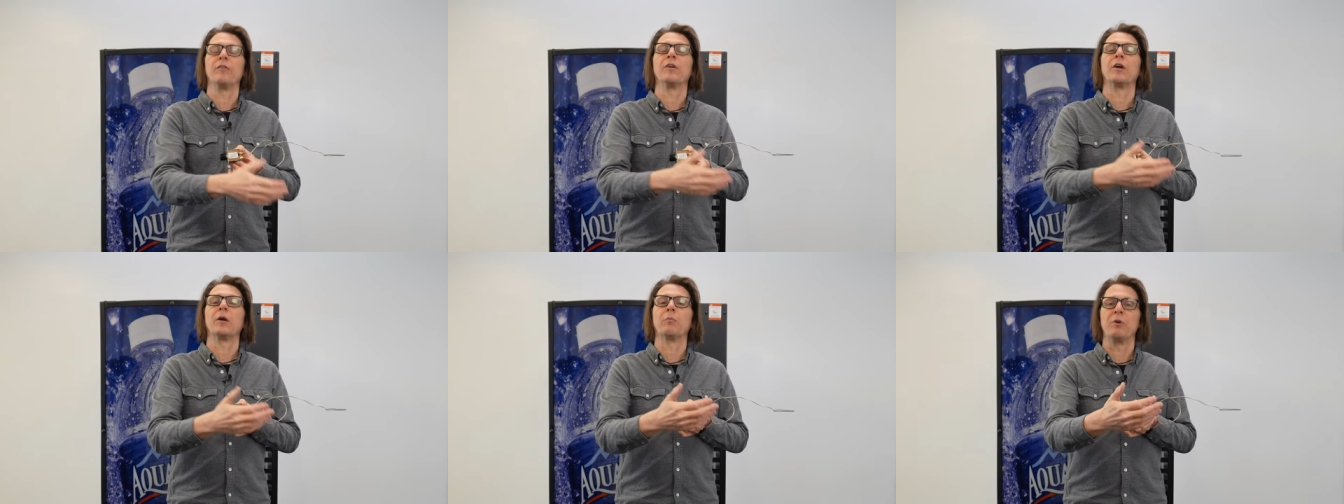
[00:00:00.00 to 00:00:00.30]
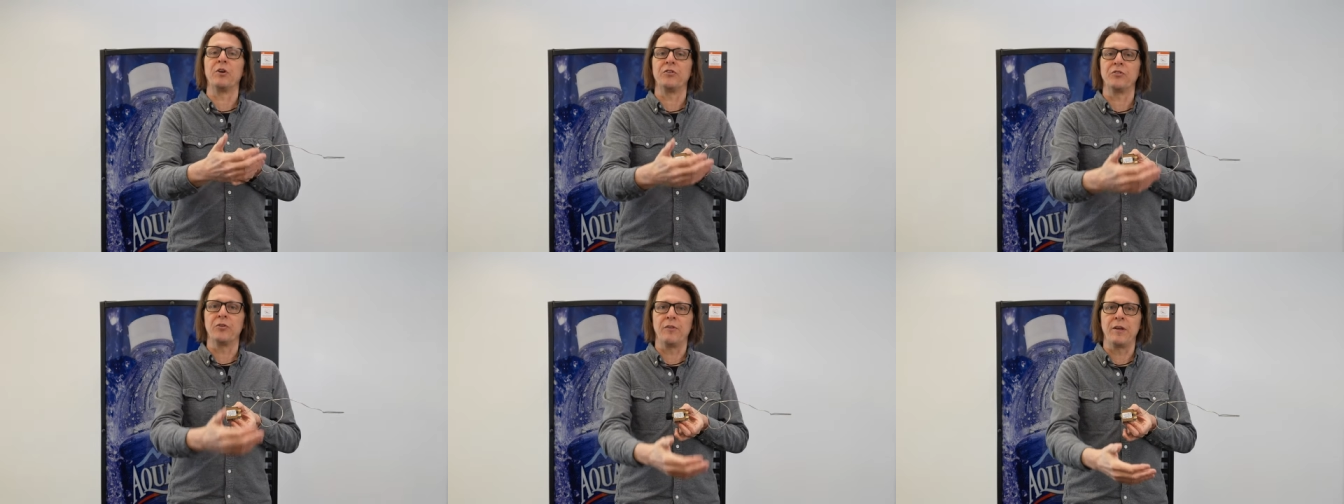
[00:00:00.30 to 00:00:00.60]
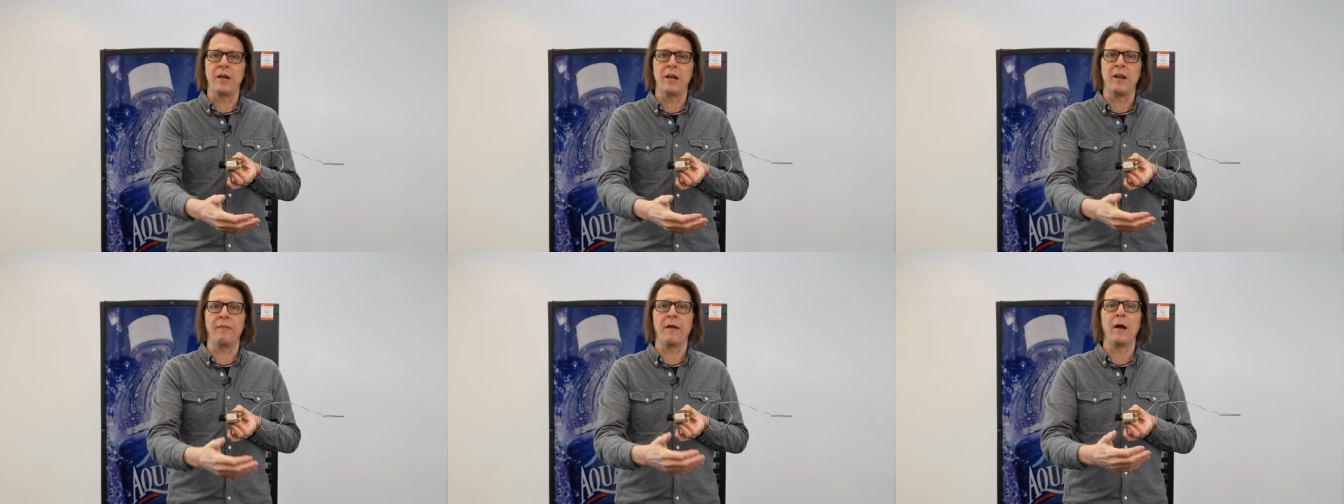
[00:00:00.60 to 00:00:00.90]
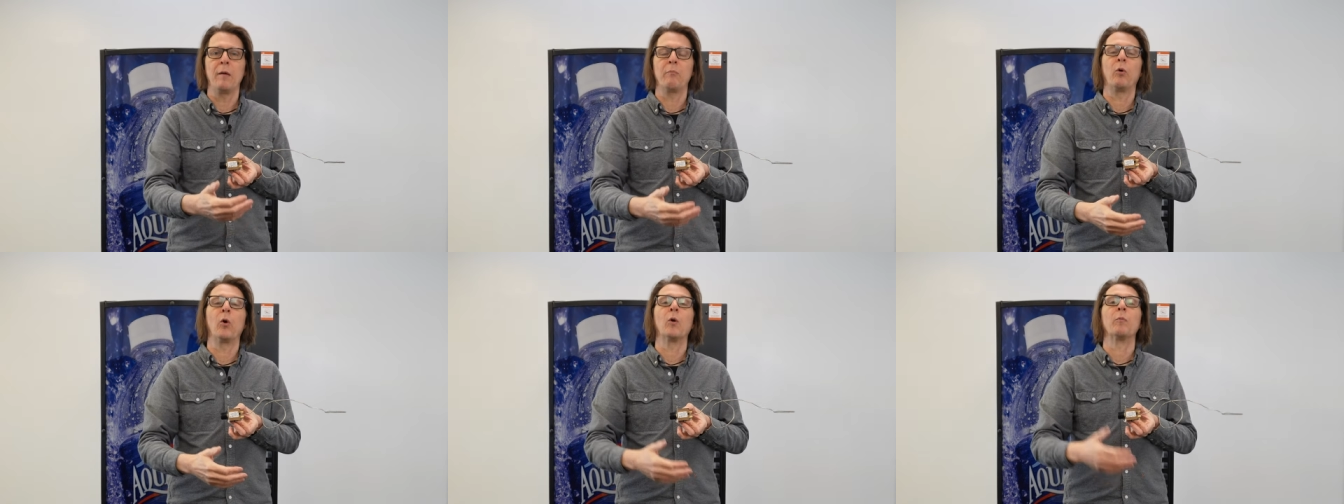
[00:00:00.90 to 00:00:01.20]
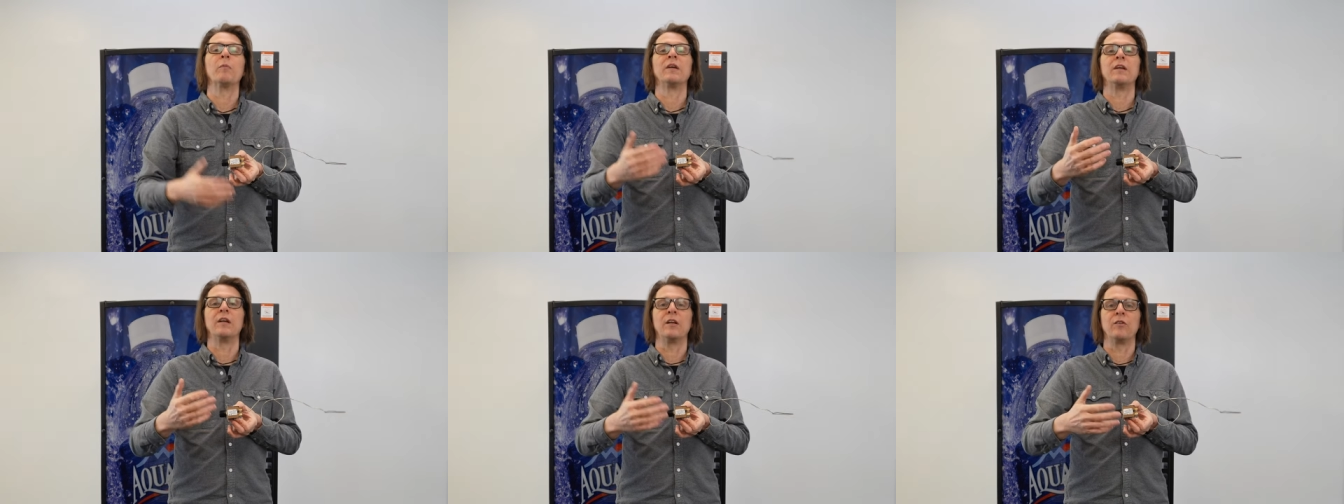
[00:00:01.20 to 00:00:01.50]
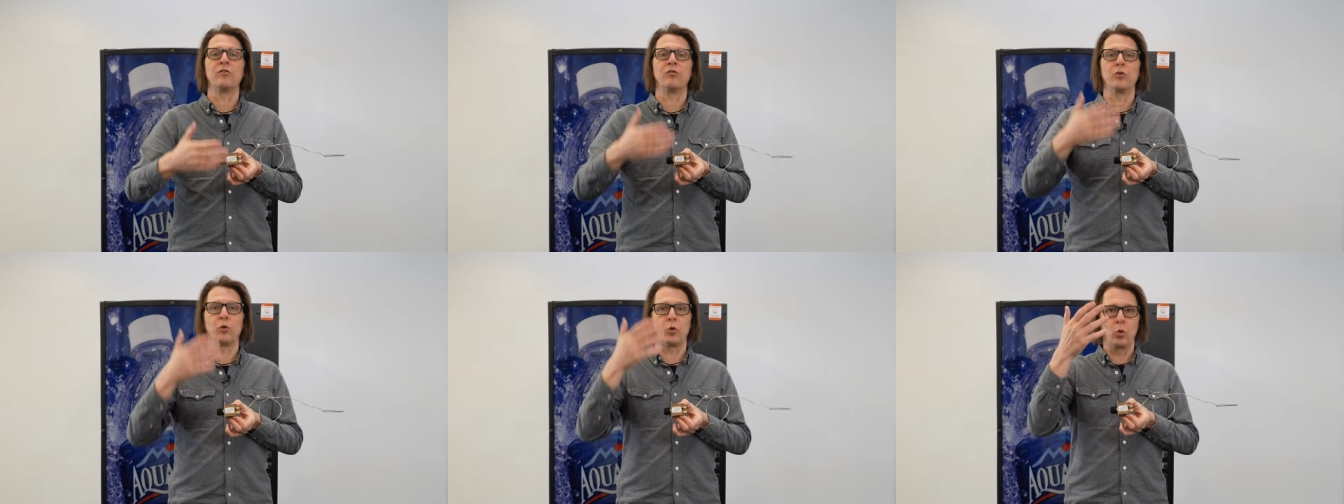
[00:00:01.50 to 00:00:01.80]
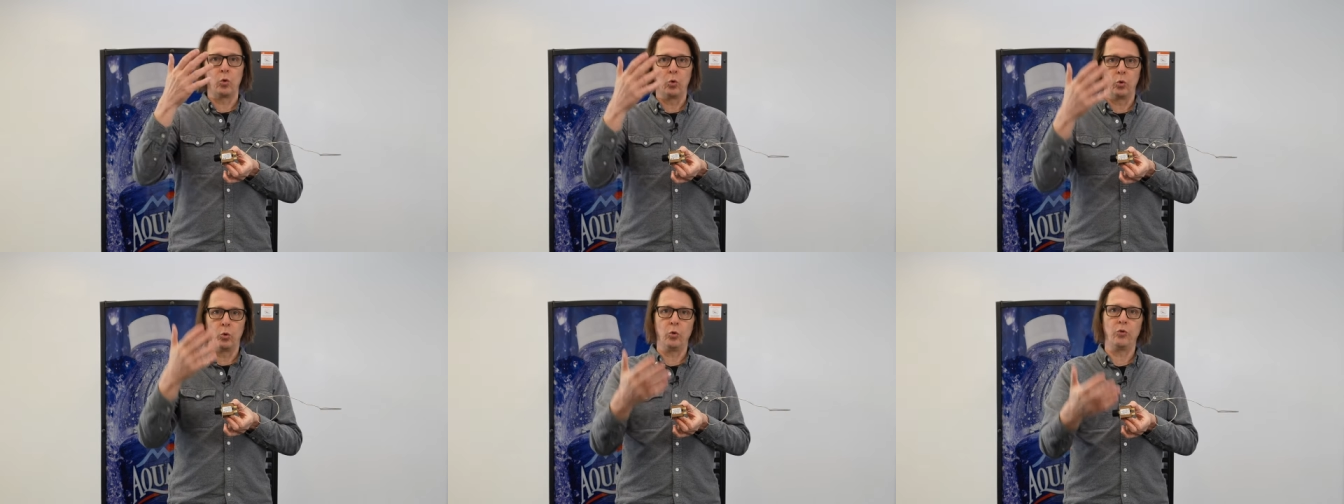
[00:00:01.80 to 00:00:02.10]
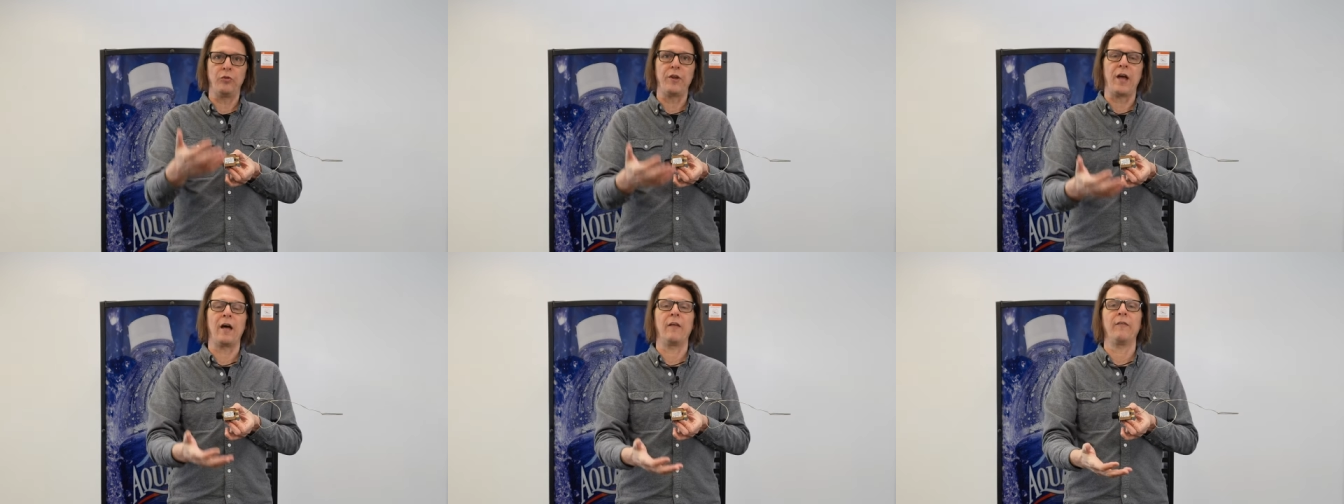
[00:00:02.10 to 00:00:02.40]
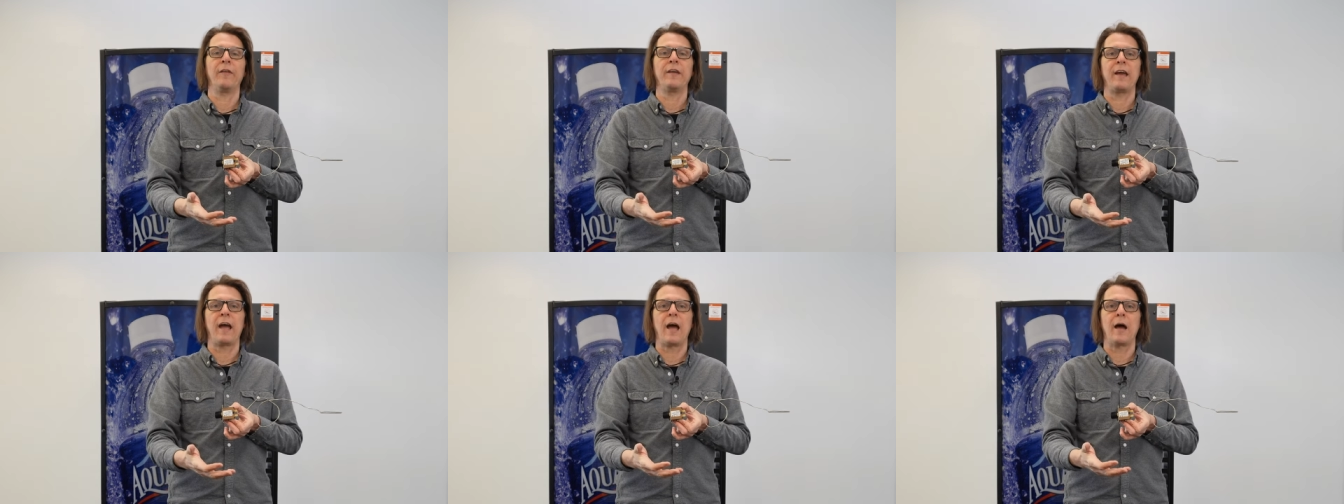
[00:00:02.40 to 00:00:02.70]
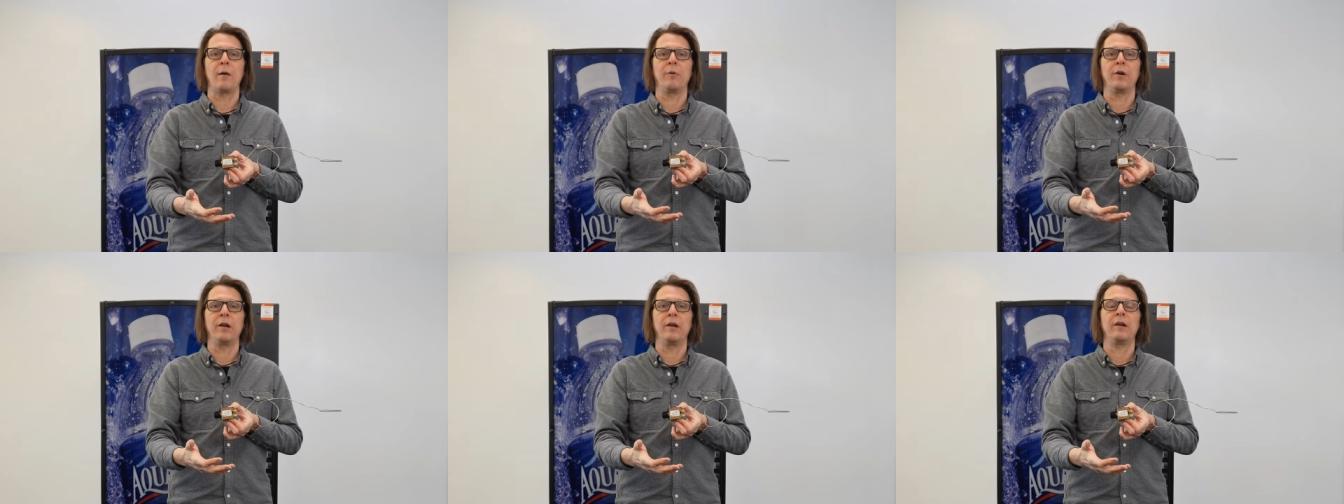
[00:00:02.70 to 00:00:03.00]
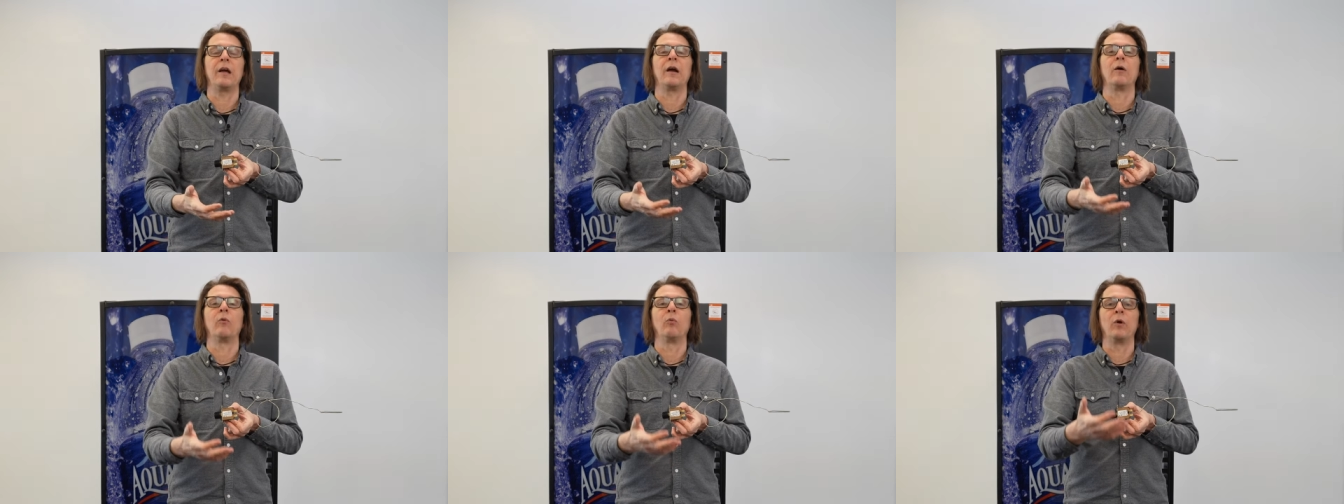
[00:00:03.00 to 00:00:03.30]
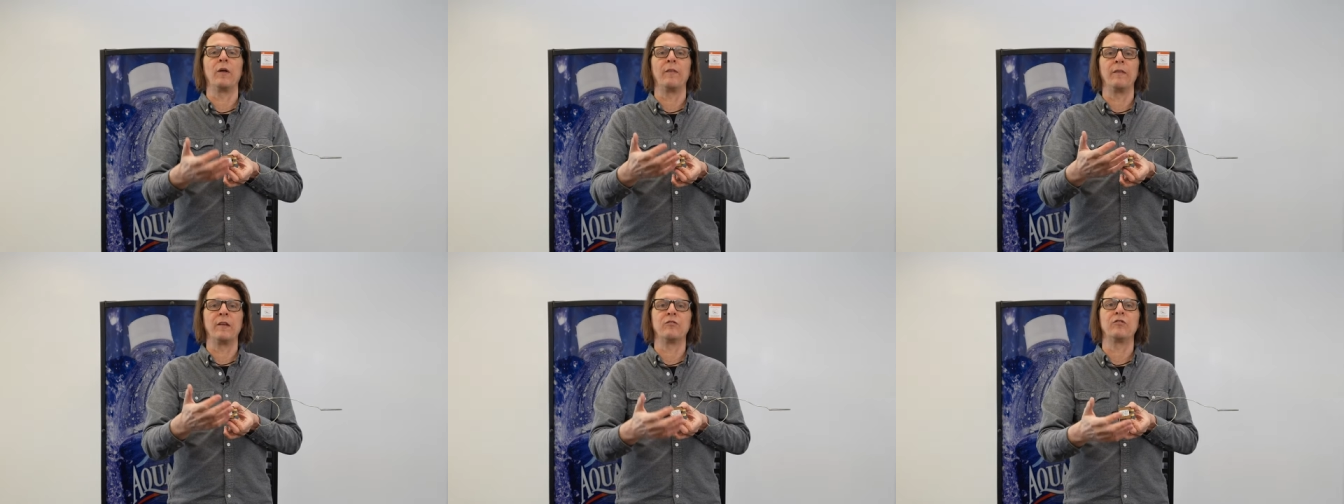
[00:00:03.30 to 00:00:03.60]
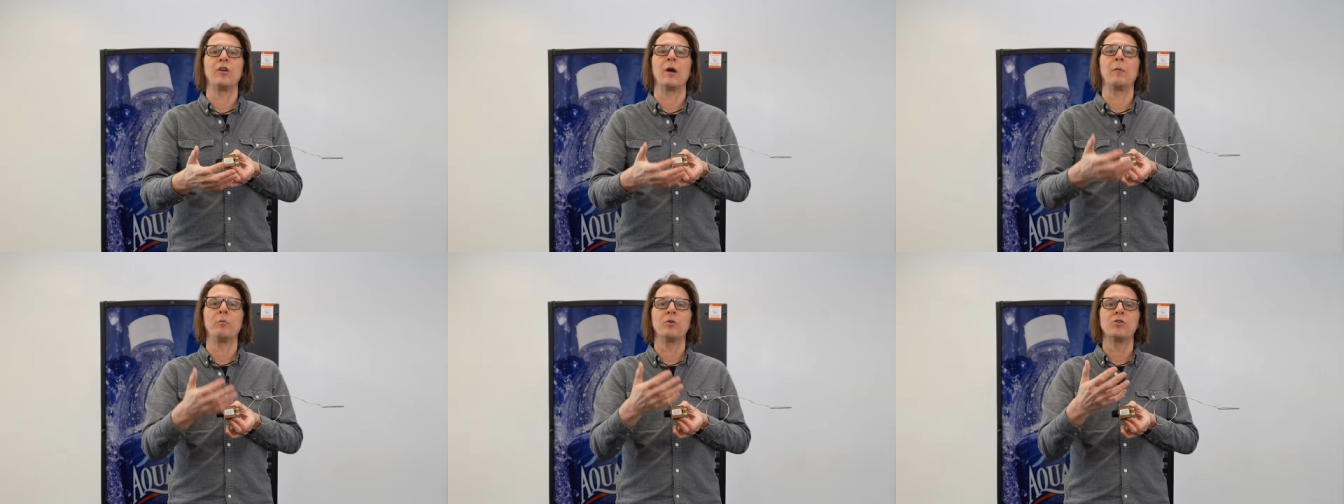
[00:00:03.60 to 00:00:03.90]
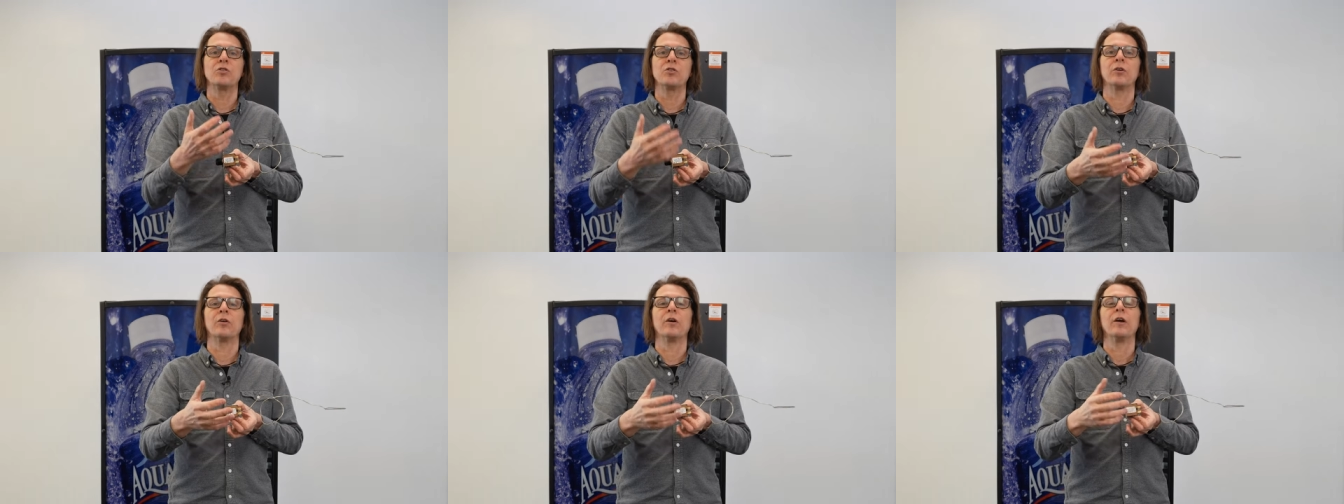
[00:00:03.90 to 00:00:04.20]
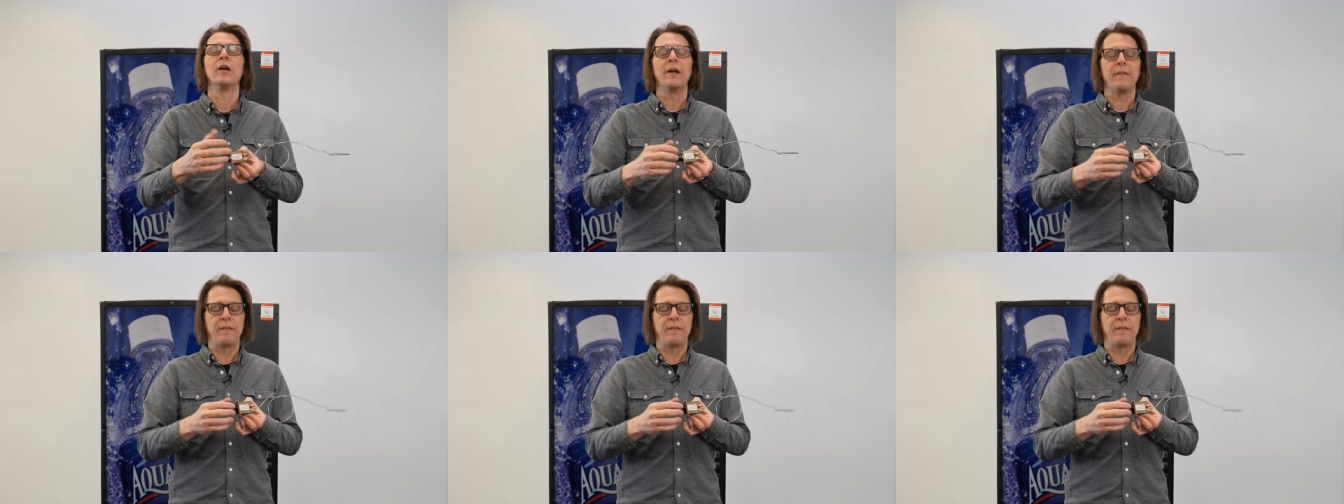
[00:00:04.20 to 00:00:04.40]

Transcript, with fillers: The compressor then at that point begins to cool down the cabinet and when the temperature